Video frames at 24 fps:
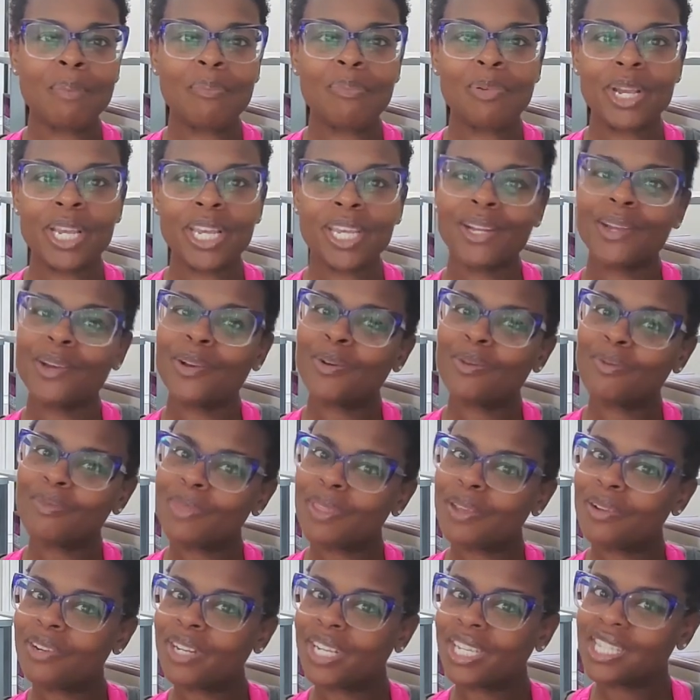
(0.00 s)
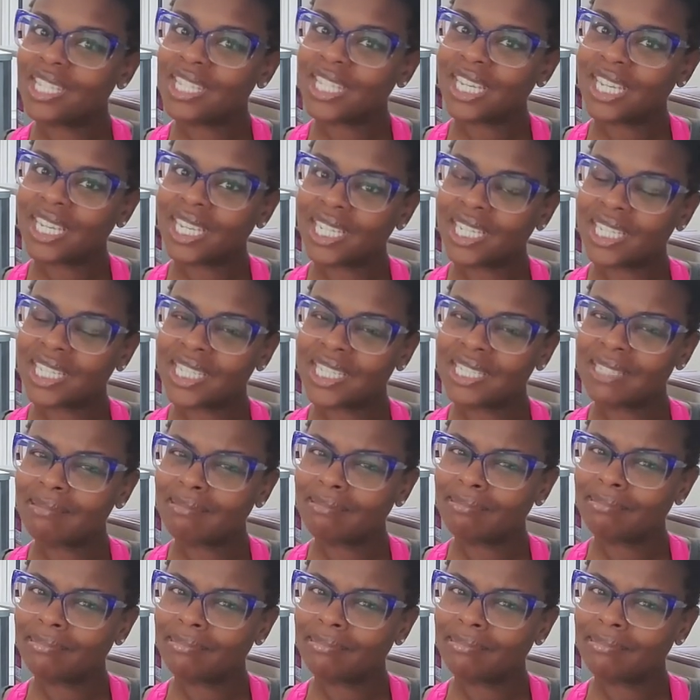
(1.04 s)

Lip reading: bringing home 36